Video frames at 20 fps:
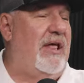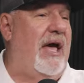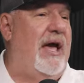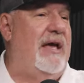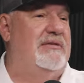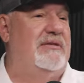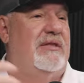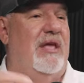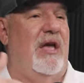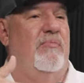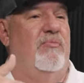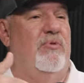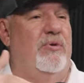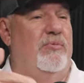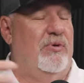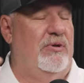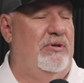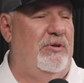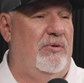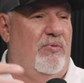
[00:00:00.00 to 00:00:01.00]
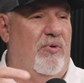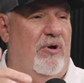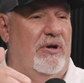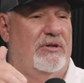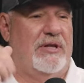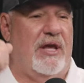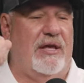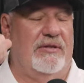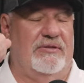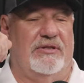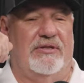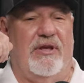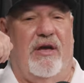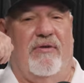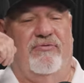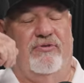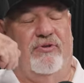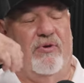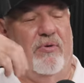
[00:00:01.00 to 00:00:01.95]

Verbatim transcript: last time we really worked on stuff.